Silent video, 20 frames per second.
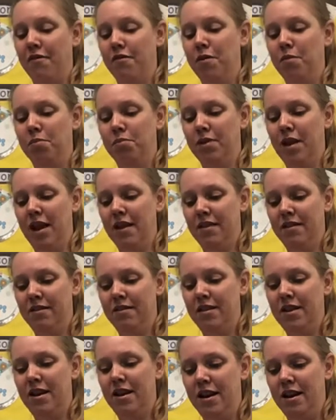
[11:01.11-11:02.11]
We plant the
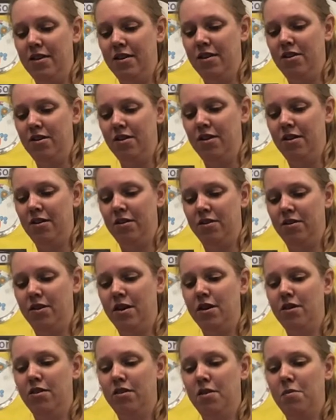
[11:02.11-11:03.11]
seed the dirt. So
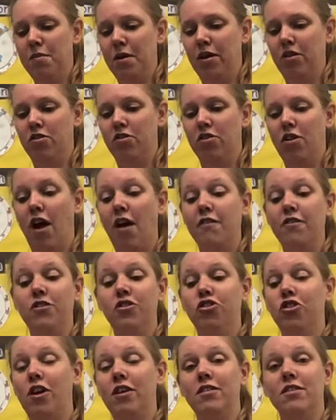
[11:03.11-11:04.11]
here's the picture of
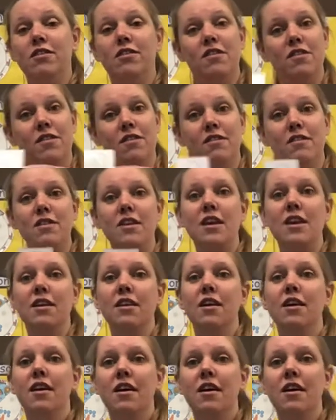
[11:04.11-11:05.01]
just the seed.